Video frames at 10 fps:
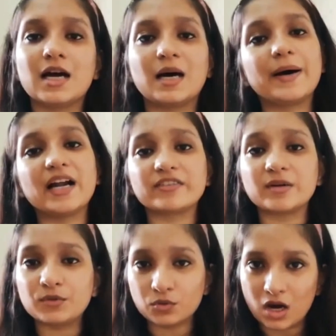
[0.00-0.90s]
Apart from
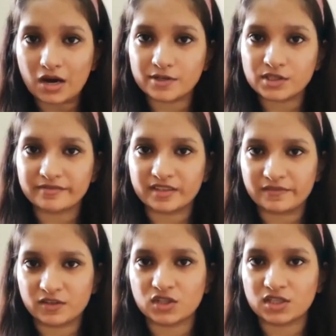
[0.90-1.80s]
2 hours of
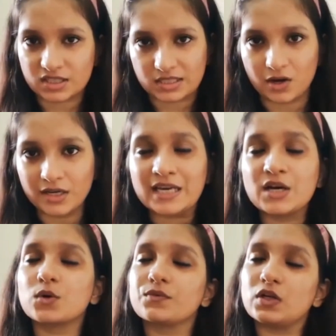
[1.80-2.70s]
revision slot,
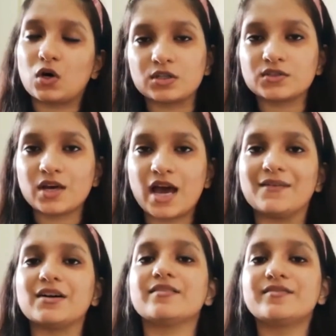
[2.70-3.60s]
we will also
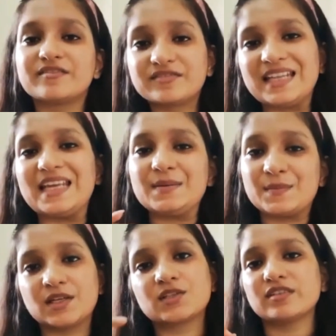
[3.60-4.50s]
have a 15
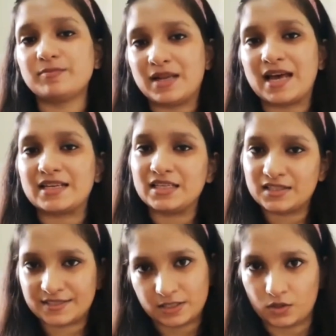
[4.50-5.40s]
minutes of planning
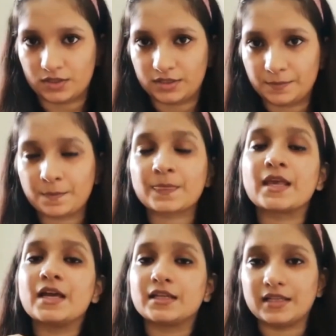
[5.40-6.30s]
slot.
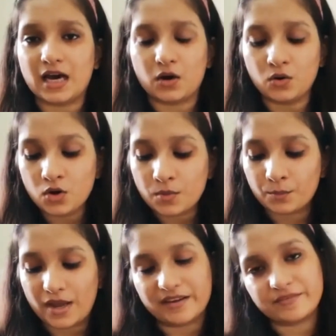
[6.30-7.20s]
Now,
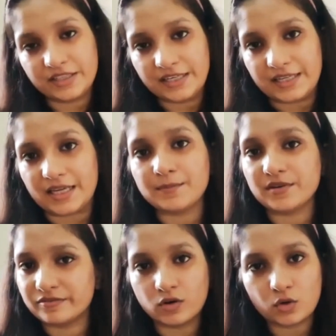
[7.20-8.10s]
every day
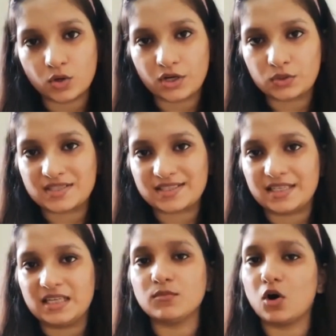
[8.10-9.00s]
before going to
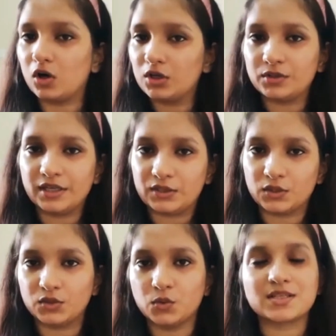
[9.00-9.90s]
sleep, all you need to
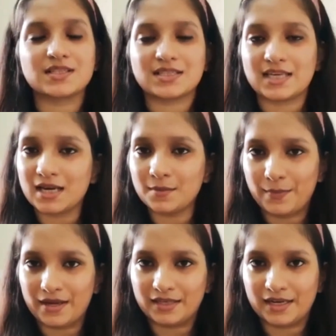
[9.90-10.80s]
do is take a
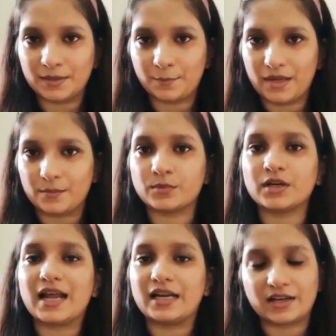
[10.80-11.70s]
pen and a paper
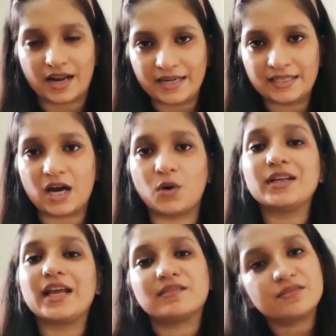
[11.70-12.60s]
and write down
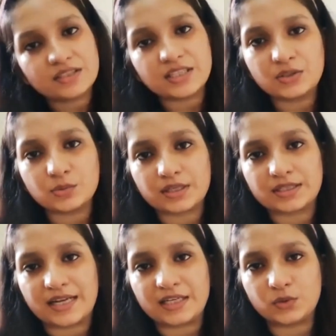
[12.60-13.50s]
everything you
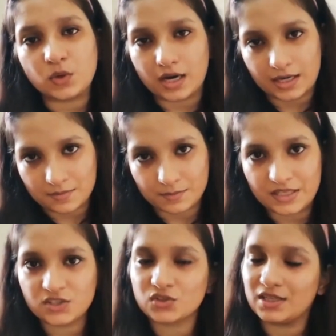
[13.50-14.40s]
intend to
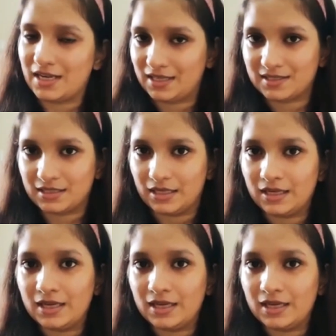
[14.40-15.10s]
accomplish the next day.